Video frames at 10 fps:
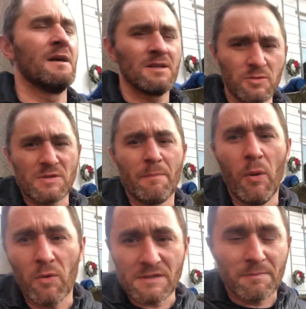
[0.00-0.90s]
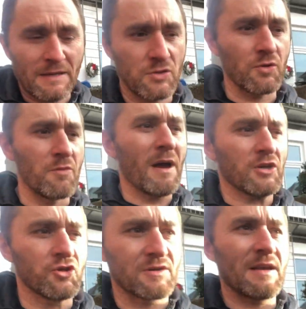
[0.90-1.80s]
So it's important to make sure you
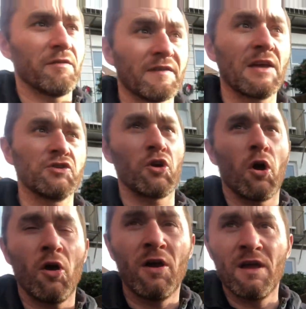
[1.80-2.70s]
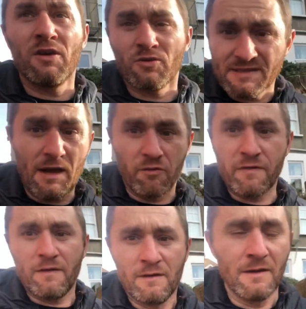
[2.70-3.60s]
manage yourself against yourself.